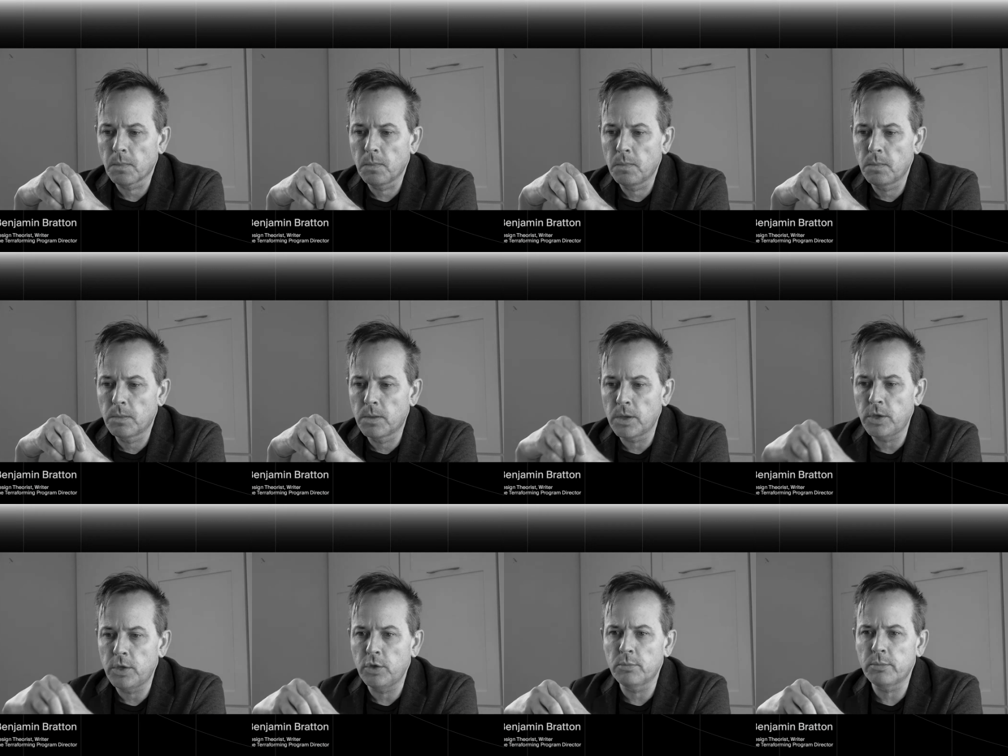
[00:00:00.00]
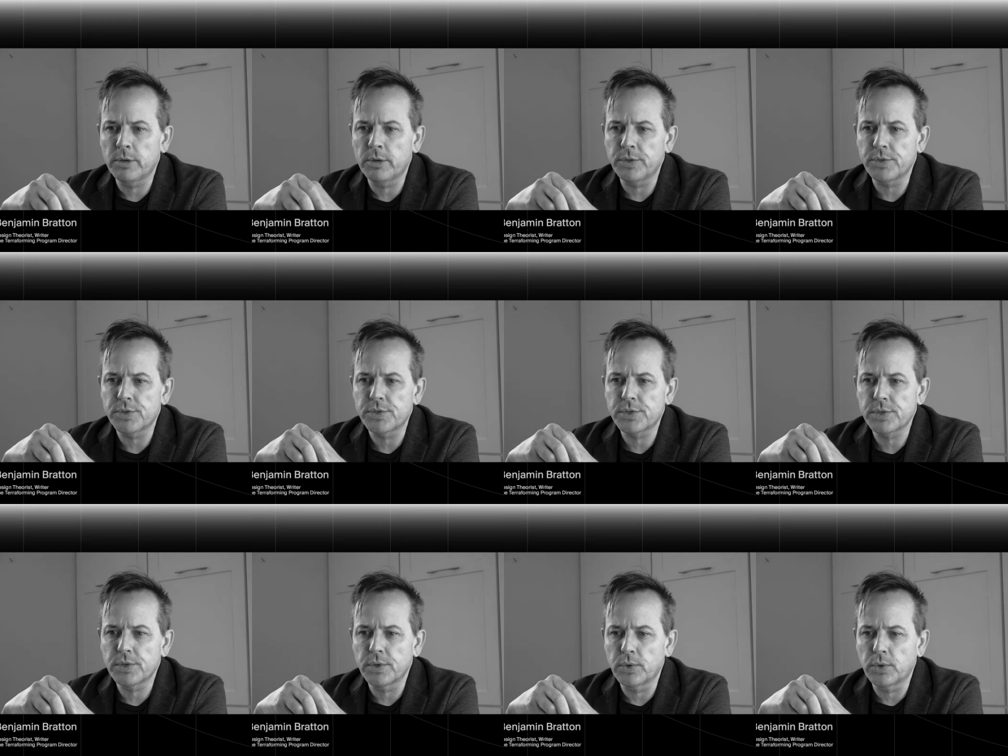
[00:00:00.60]
The
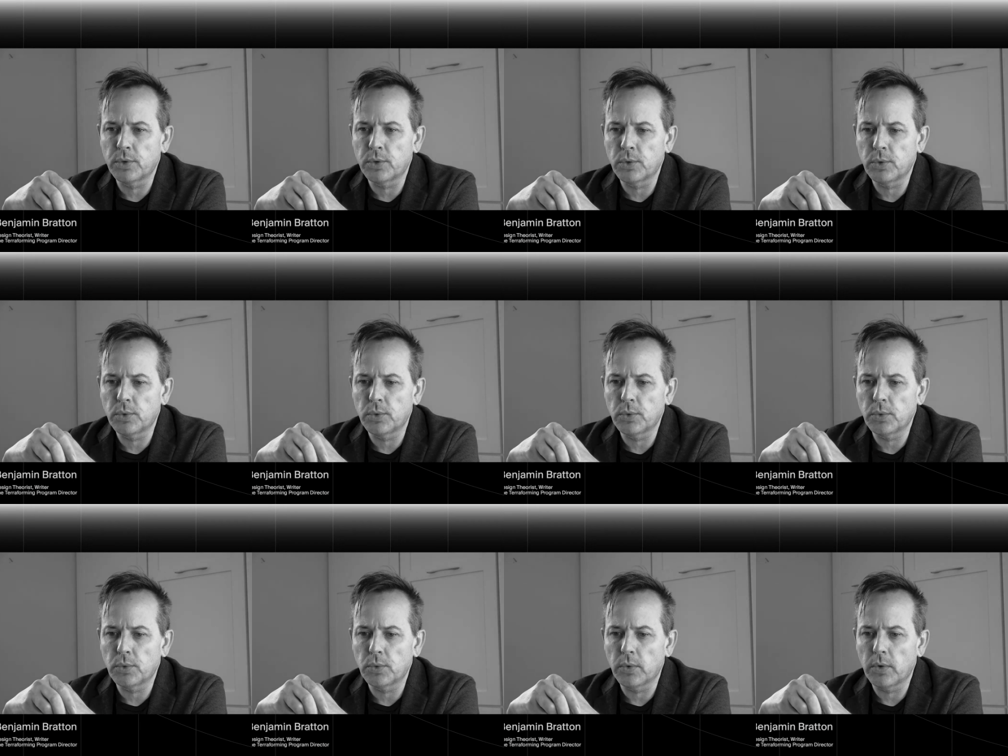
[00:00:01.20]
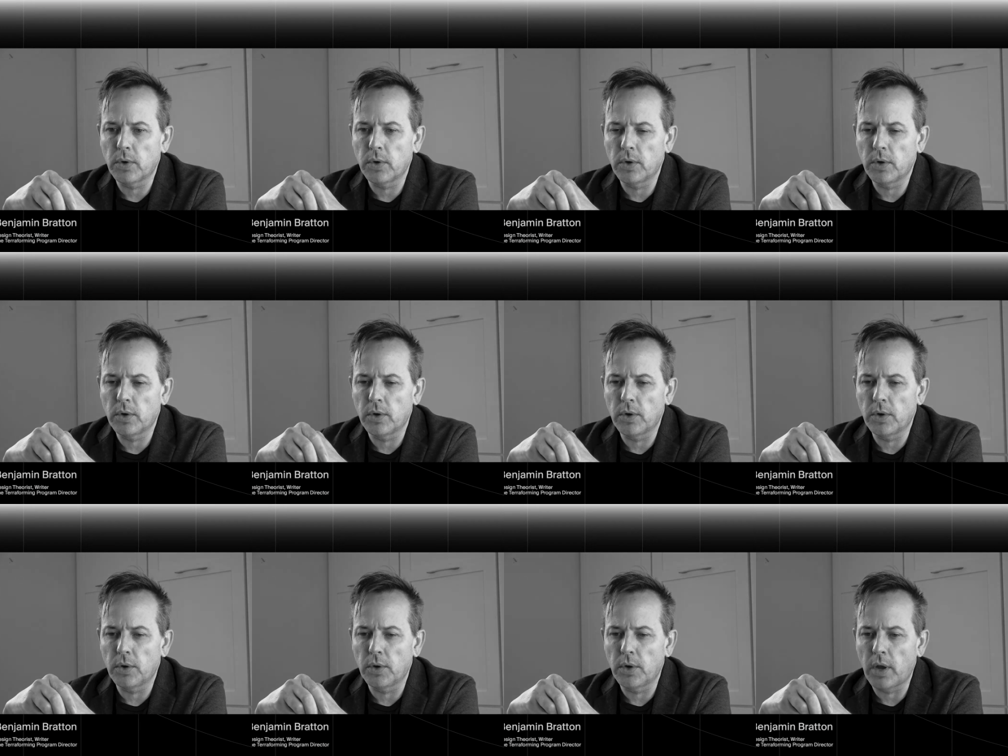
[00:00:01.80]
humans who
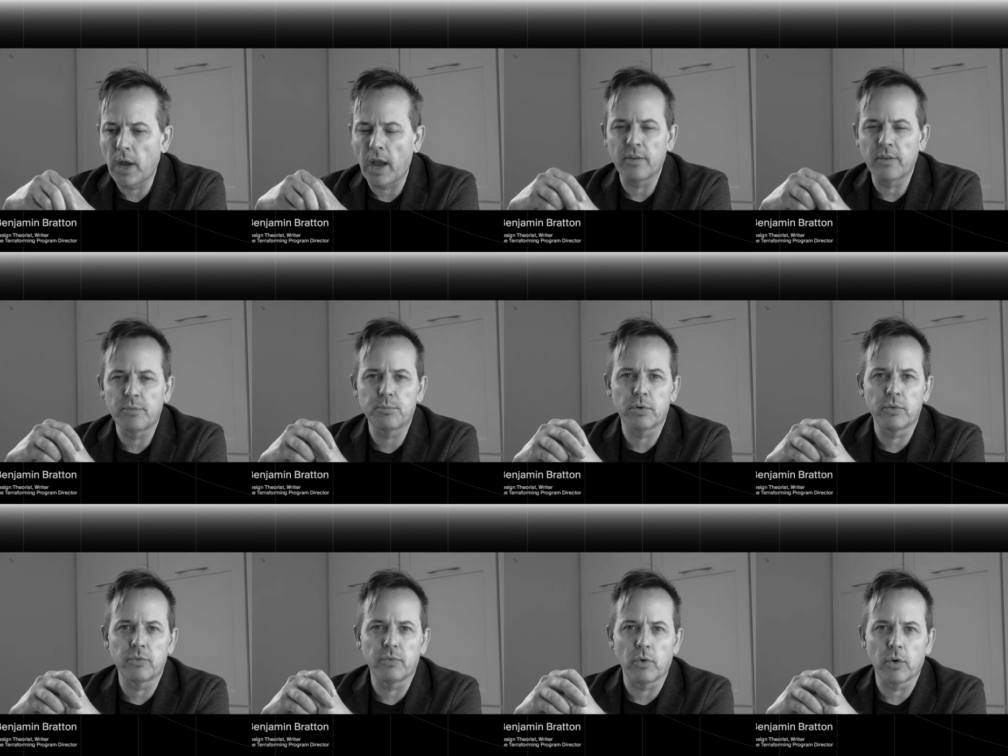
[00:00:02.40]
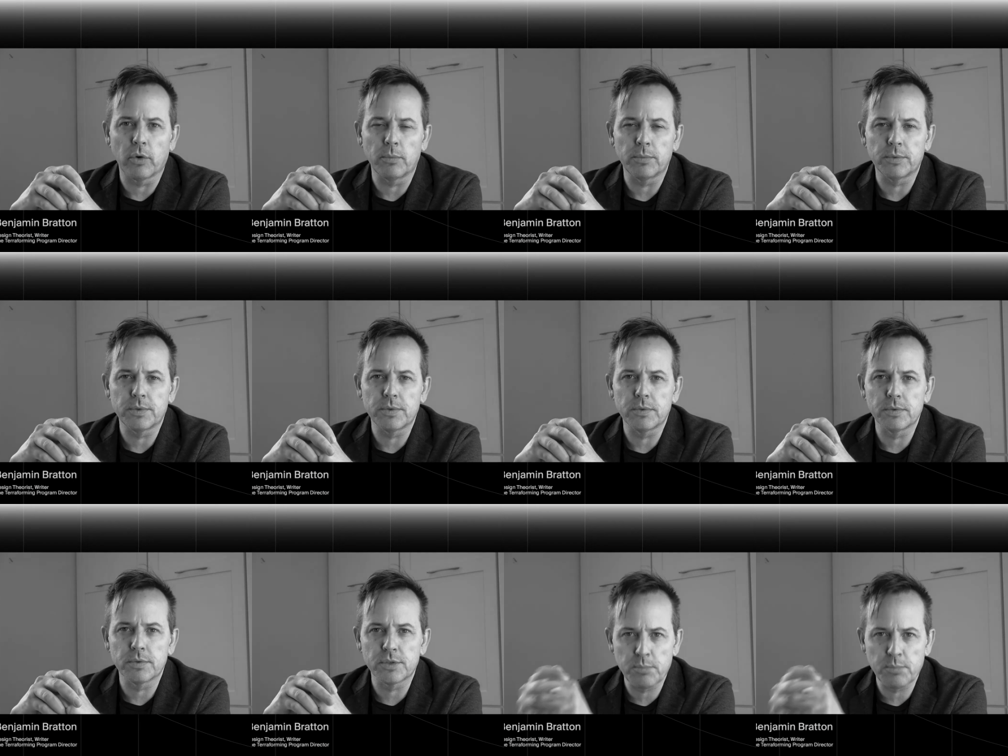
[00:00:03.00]
have performed
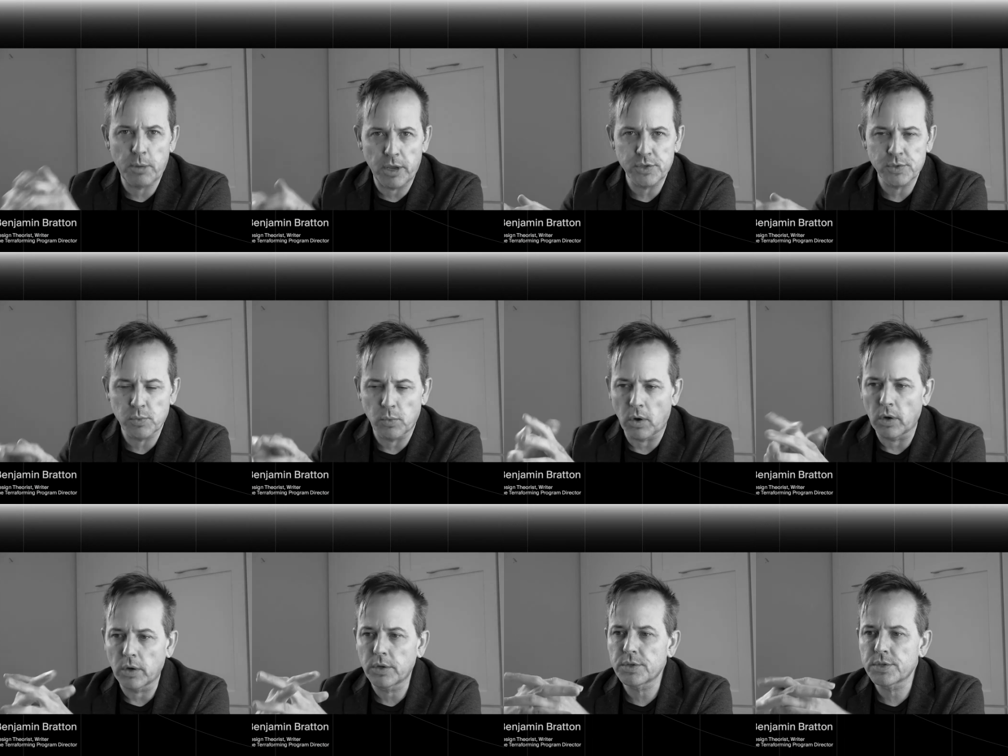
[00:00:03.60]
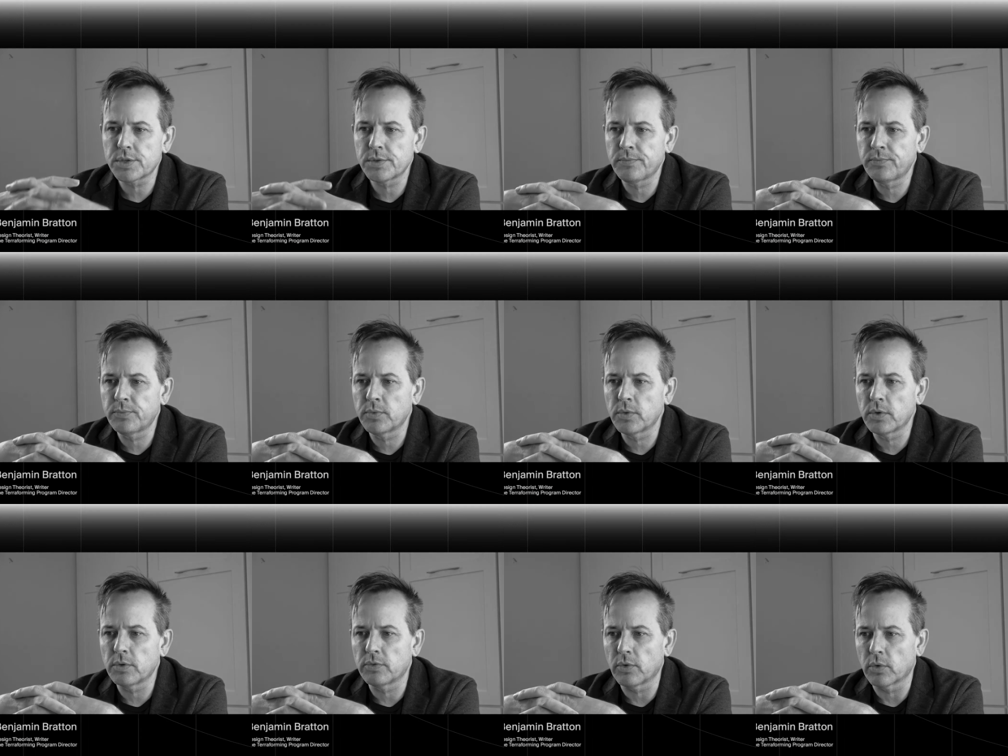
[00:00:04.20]
spacewalks,
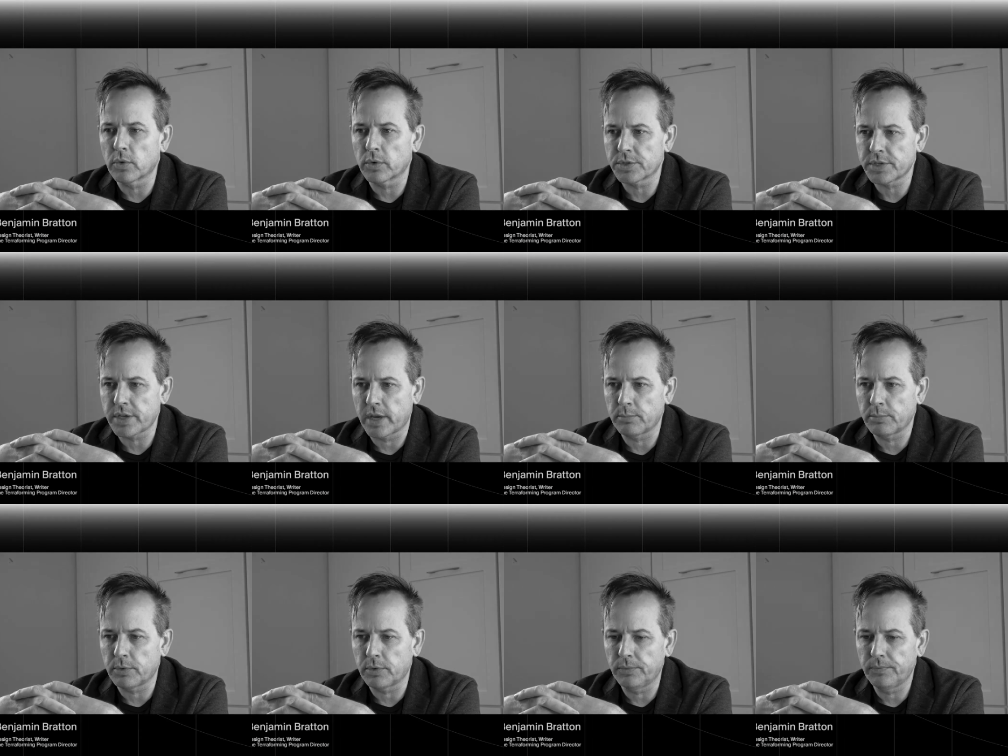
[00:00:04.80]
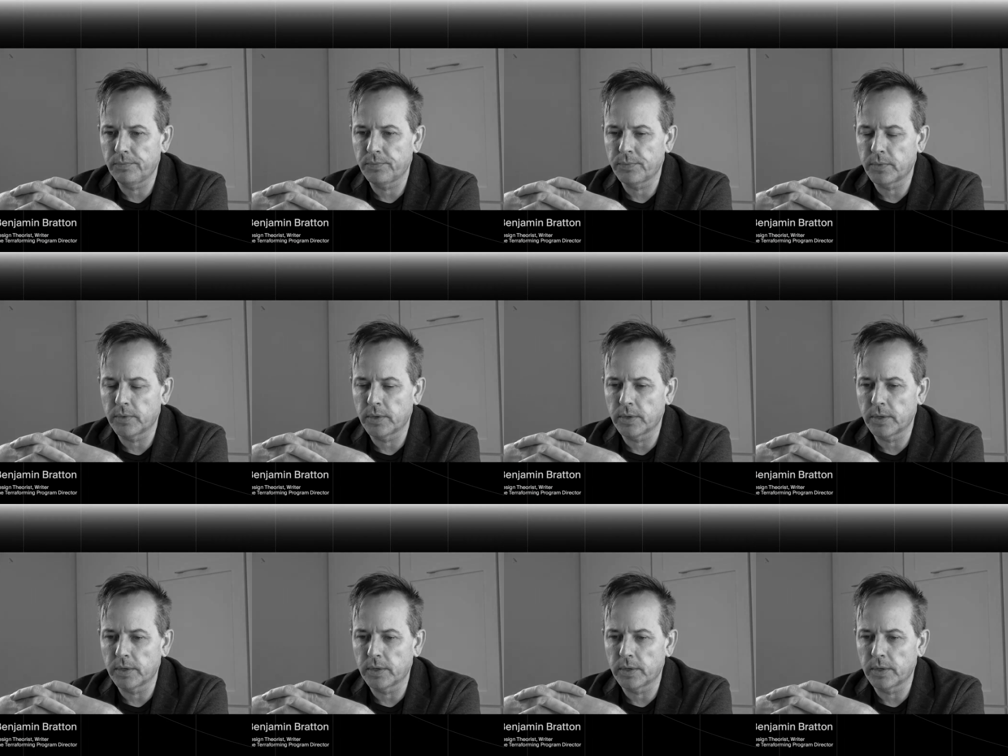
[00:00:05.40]
for example,